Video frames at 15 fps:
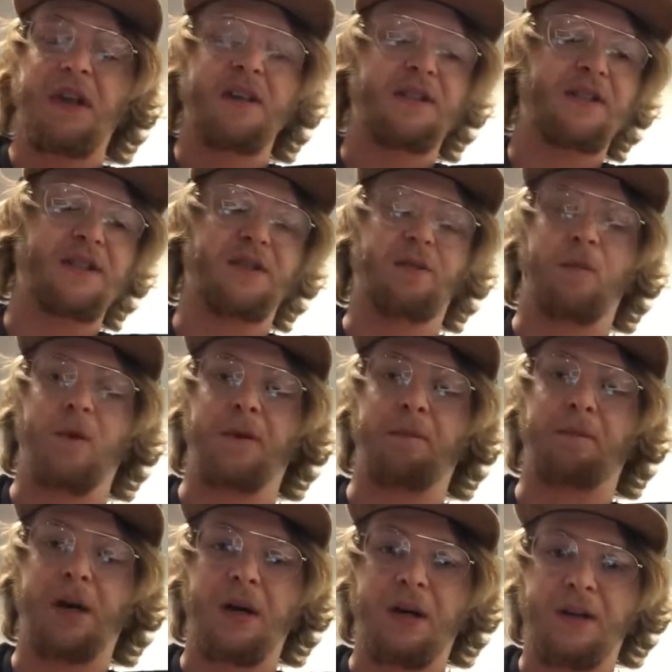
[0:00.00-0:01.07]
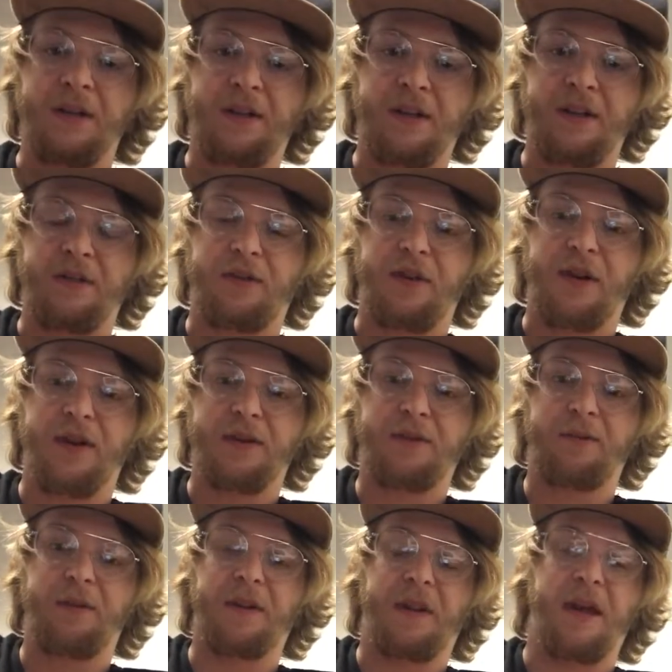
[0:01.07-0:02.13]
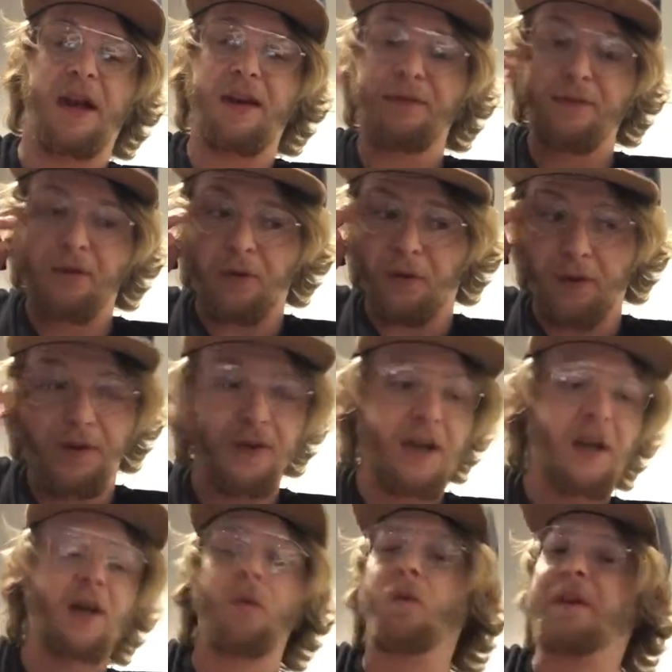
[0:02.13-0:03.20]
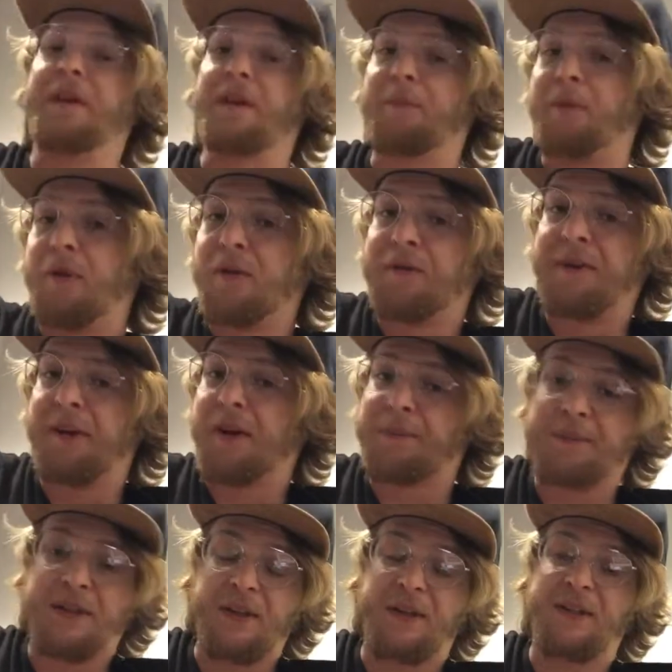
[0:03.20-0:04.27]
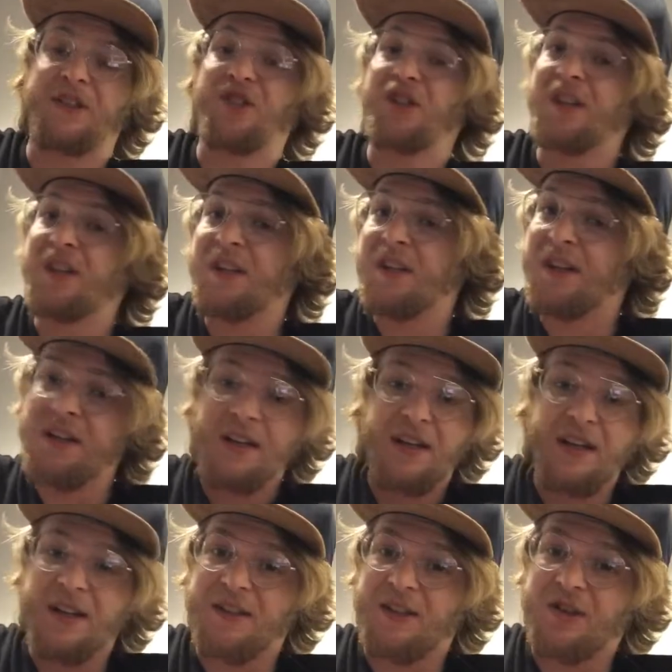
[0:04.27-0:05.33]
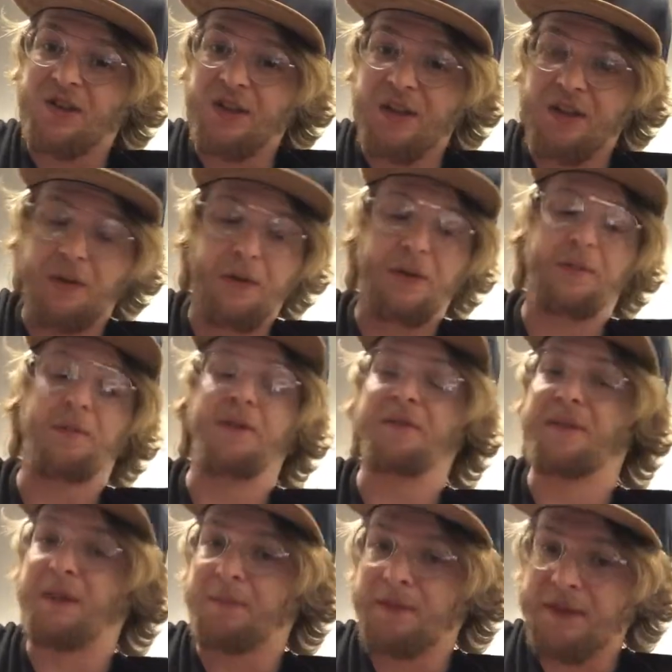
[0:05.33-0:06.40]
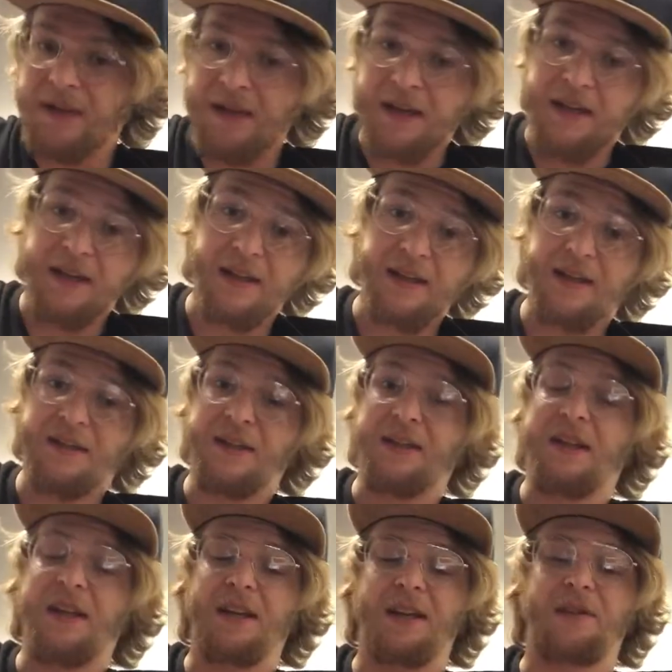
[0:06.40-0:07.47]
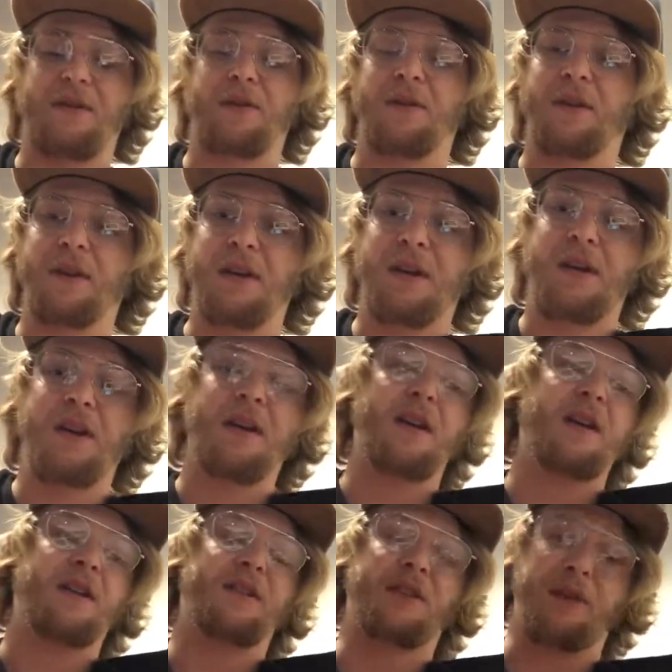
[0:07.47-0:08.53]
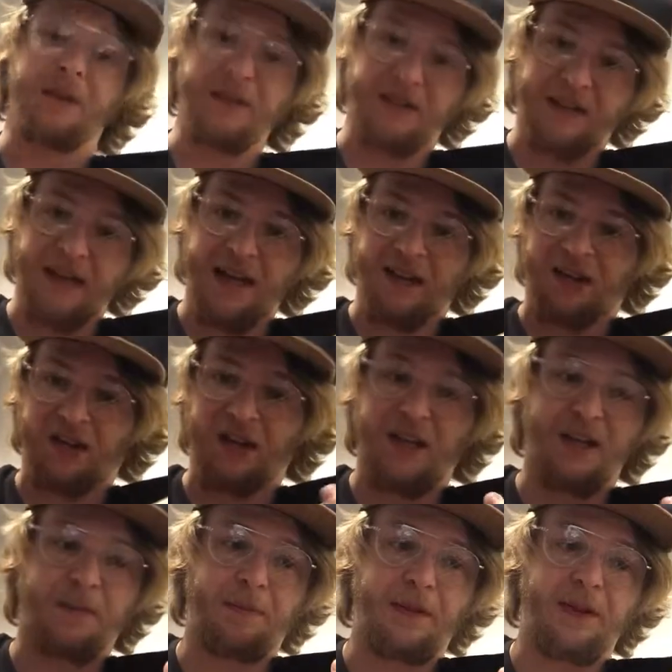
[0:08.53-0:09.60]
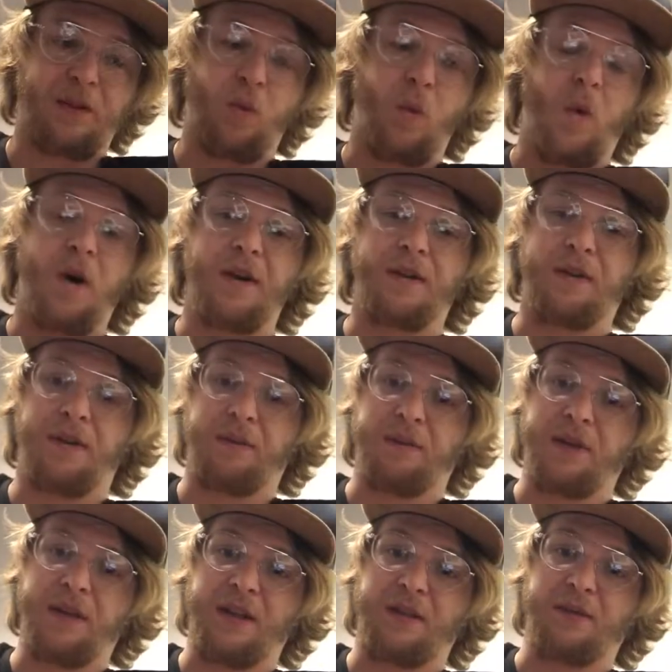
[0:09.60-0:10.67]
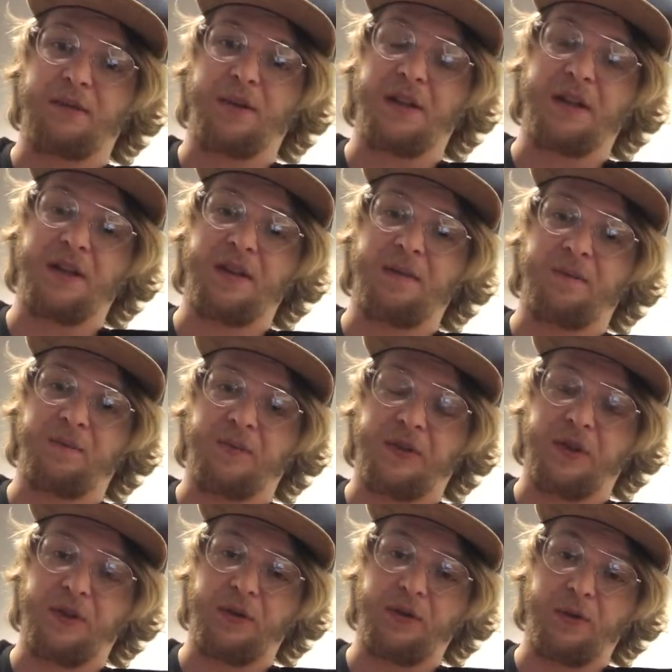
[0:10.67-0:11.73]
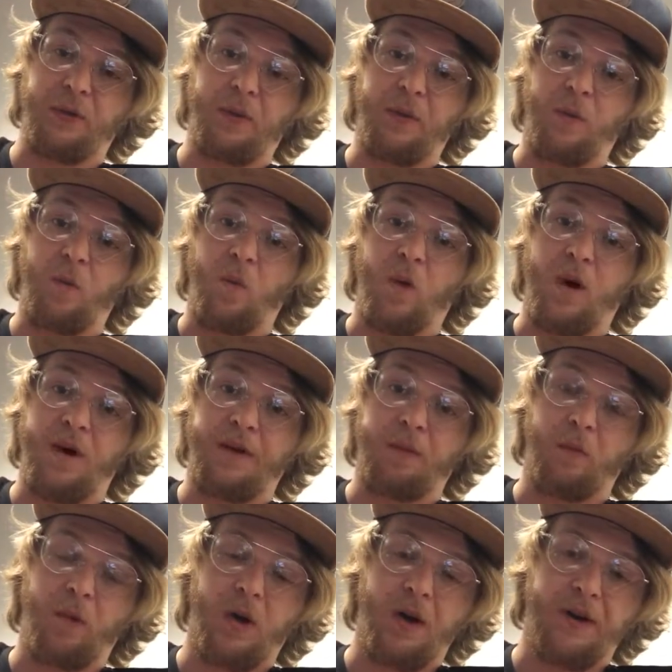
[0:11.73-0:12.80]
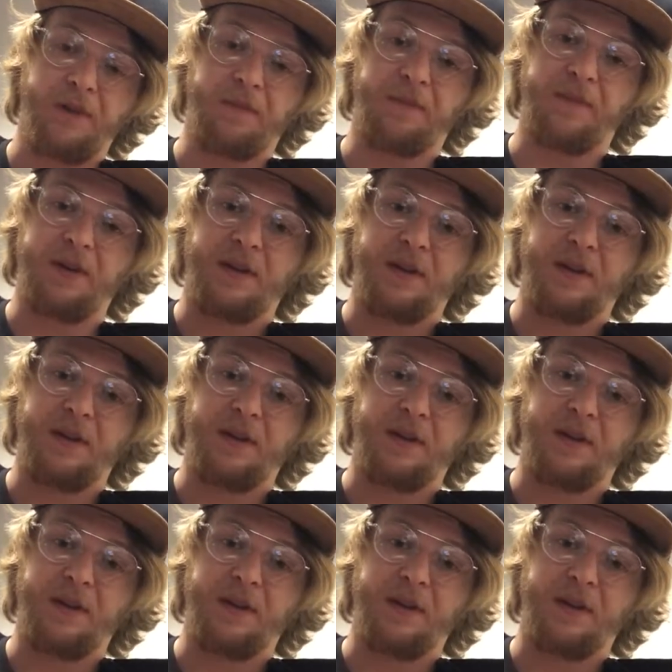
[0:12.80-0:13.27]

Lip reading: Since we're barring across for the F chord, we can move it up to the G, it's a G chord. Move it up to the A, it's an A chord. So it's that shape, it's 1, 3, 3, 2, 1, 1.